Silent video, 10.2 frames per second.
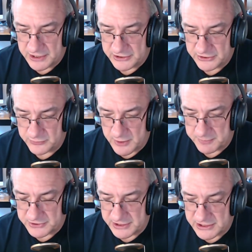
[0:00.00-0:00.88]
The
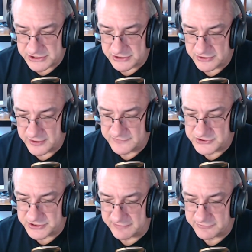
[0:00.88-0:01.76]
reputation of
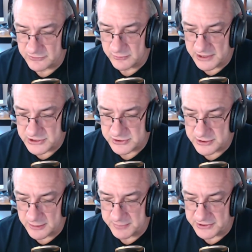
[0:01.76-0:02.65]
several major
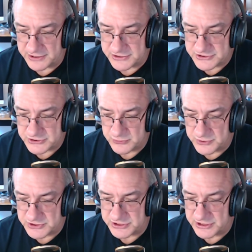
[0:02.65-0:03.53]
companies was